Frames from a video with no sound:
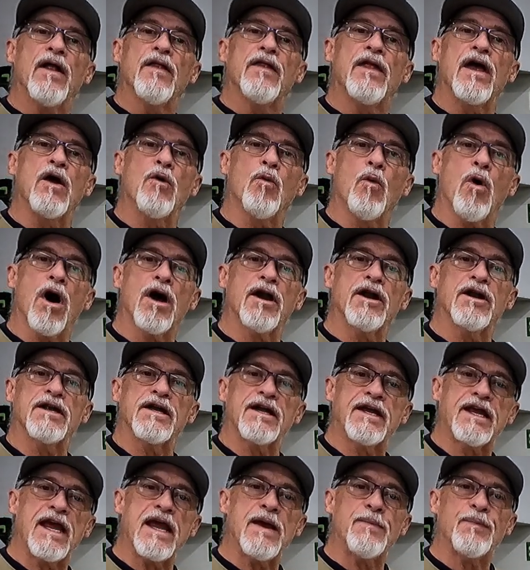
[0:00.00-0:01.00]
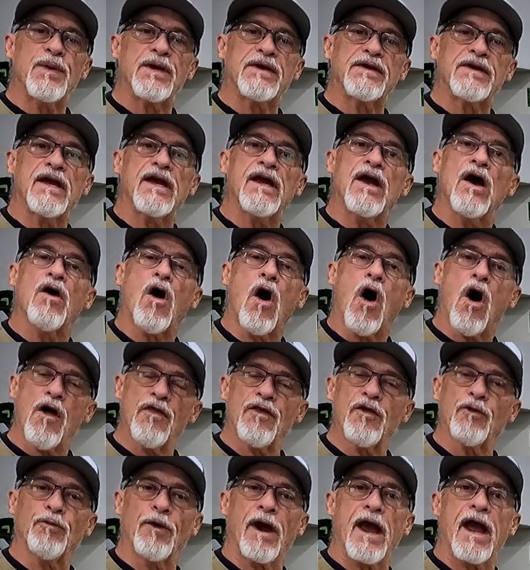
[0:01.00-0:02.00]
They wanted to keep it
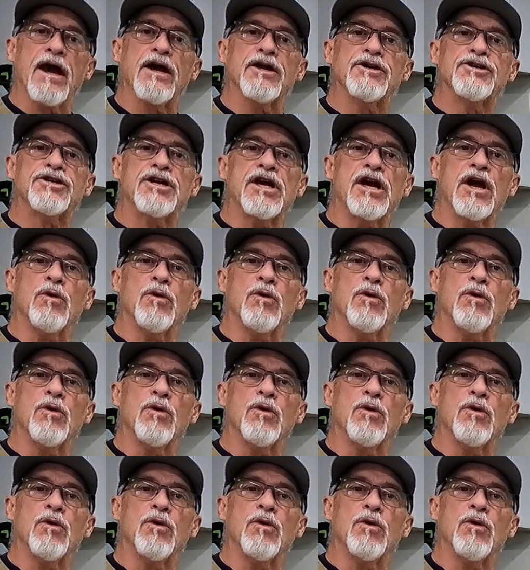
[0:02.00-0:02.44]
on the ranch.